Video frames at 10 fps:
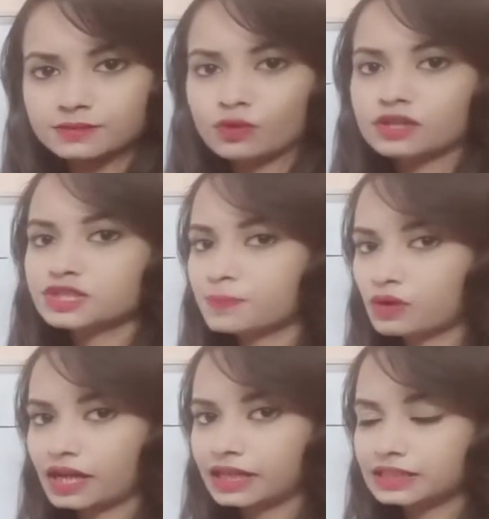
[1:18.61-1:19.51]
What is
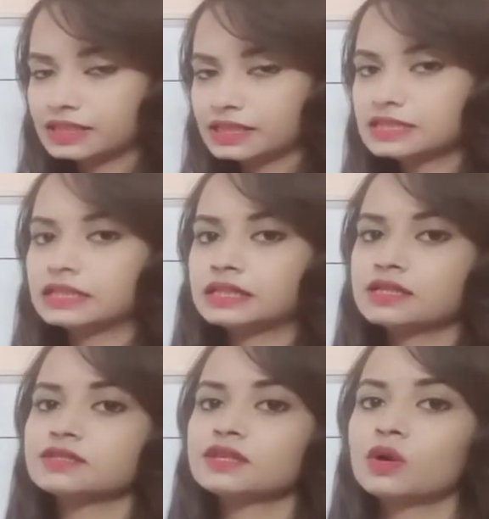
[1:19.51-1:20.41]
politeness? It
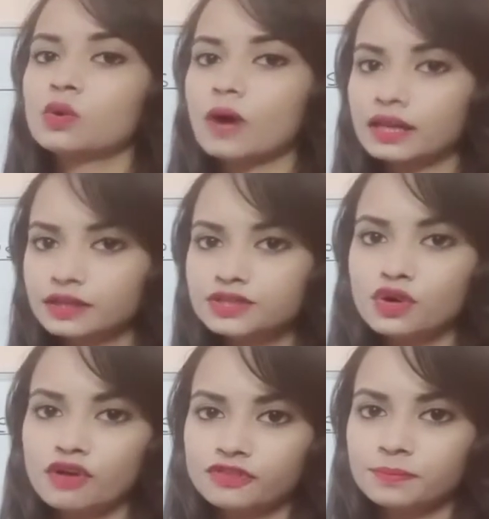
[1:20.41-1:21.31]
is the quality
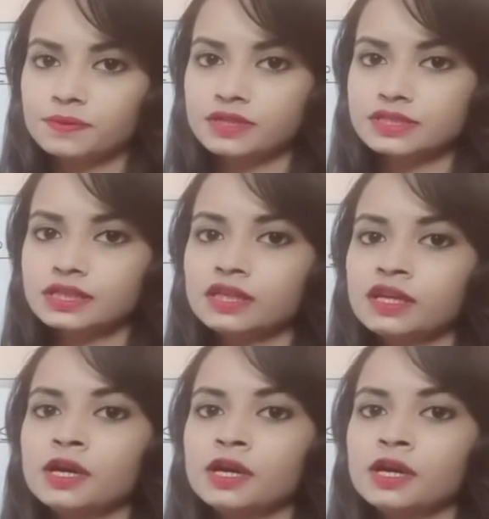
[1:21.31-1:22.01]
of a person,